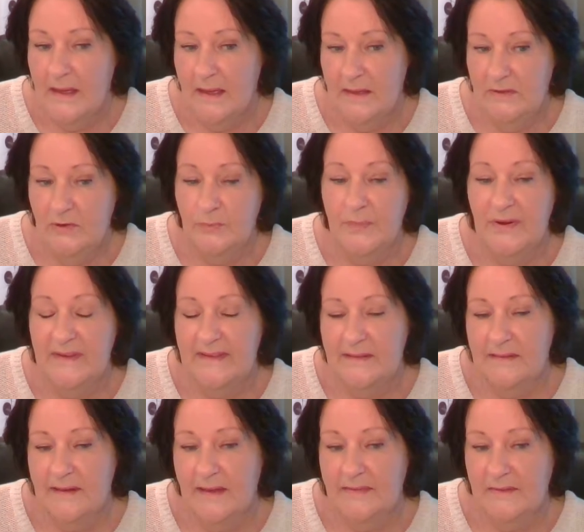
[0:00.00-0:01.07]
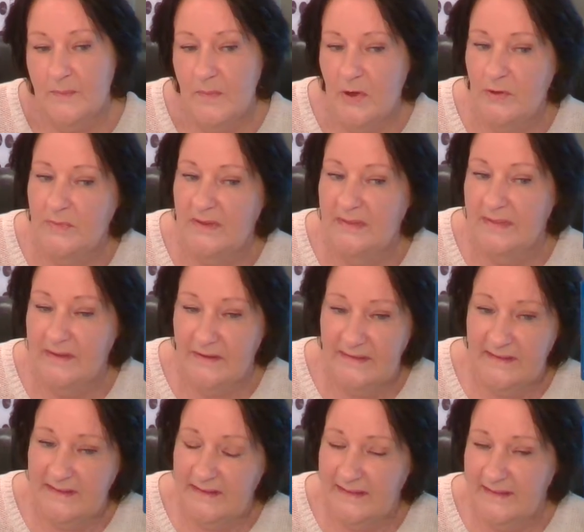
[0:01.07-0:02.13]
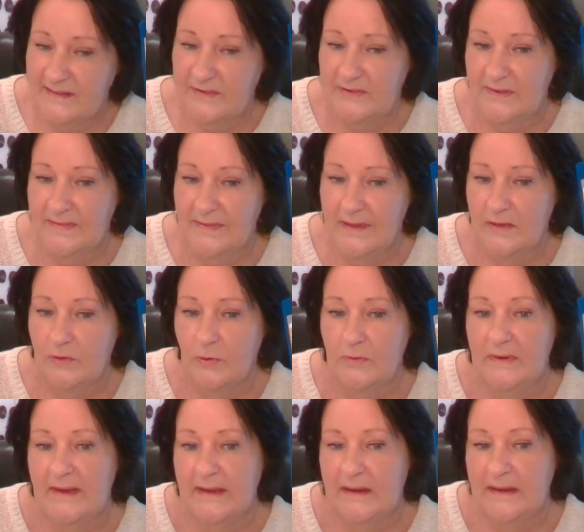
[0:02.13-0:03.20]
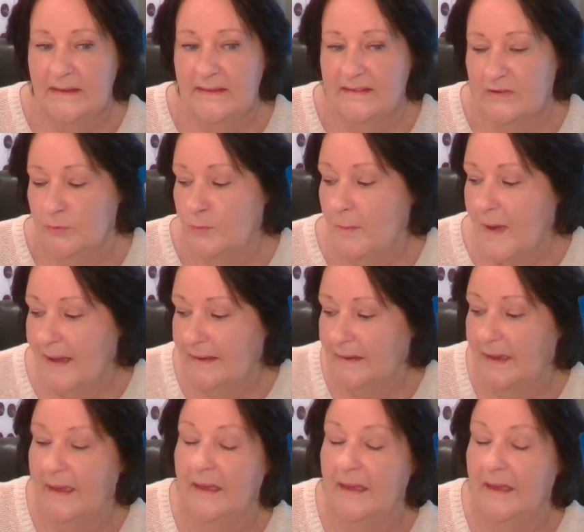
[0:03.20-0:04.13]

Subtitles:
In your present at the moment, there is a decision that you're needing to make,